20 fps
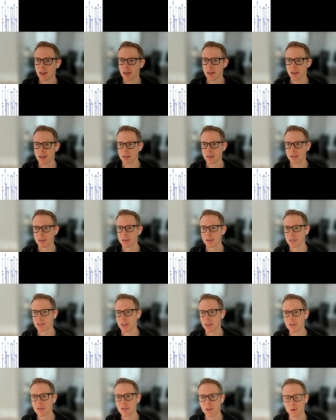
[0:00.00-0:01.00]
uh,
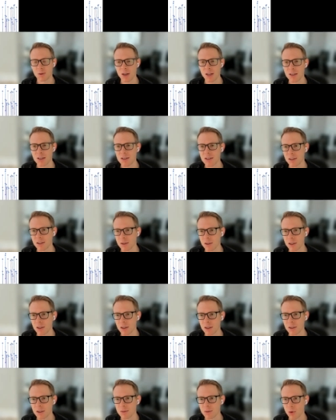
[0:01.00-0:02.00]
data is arranged in a,
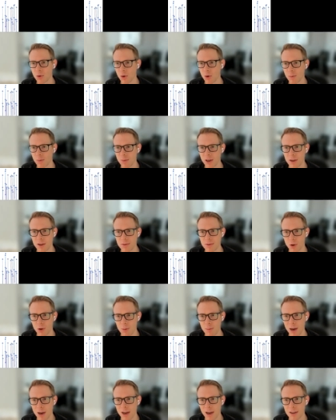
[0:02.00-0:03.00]
in the form in a
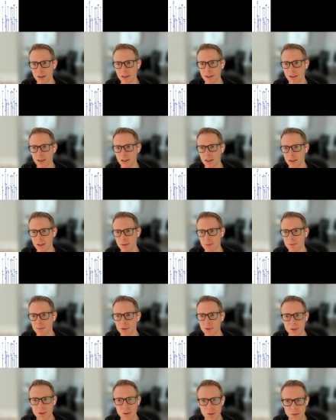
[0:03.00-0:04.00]
format um,
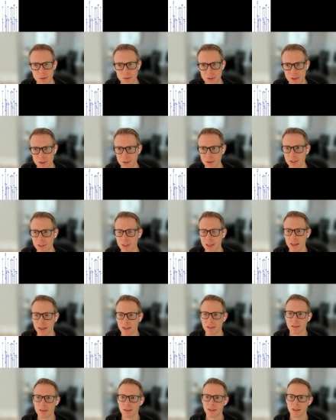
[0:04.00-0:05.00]
to
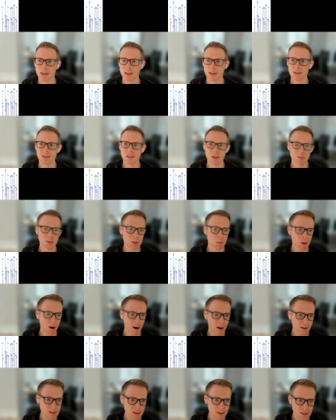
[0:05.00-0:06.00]
facilitate uh, SIMD
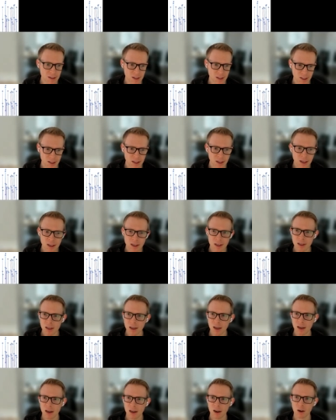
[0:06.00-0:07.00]
processing.
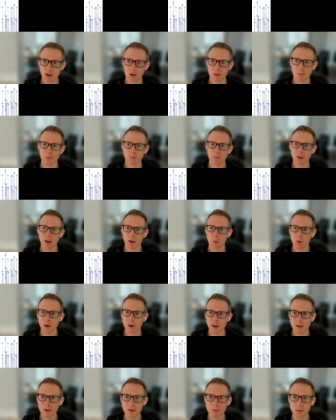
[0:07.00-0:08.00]
Um, and
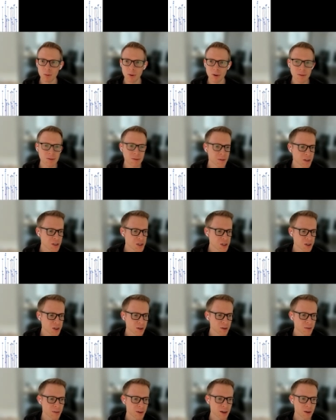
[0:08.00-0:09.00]
one one
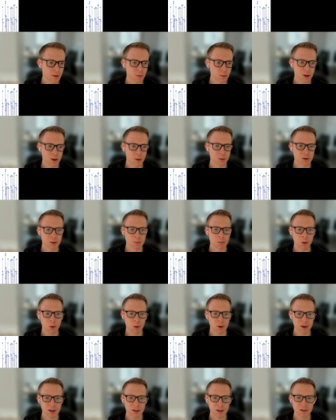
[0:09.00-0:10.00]
feature that was
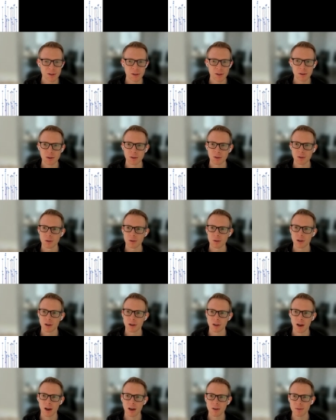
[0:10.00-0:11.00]
important to a
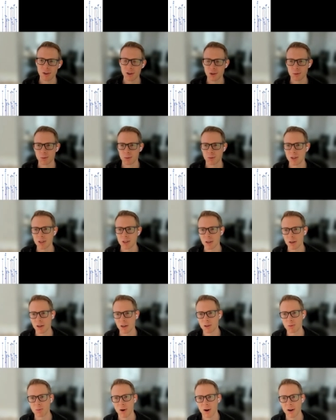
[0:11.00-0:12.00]
lot of us when we
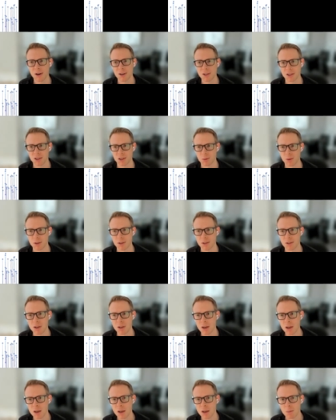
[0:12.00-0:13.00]
started the project
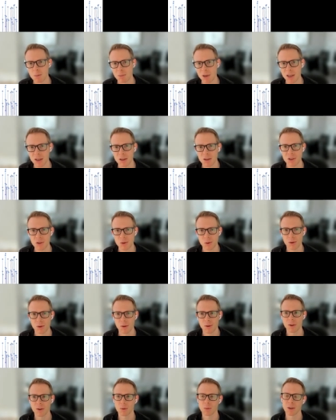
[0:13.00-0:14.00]
was making
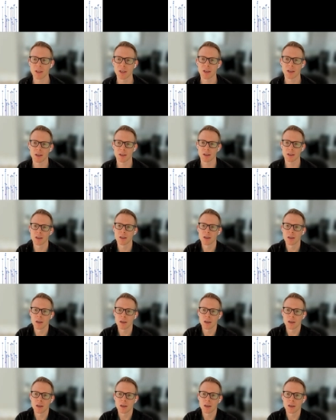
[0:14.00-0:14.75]
sure that we can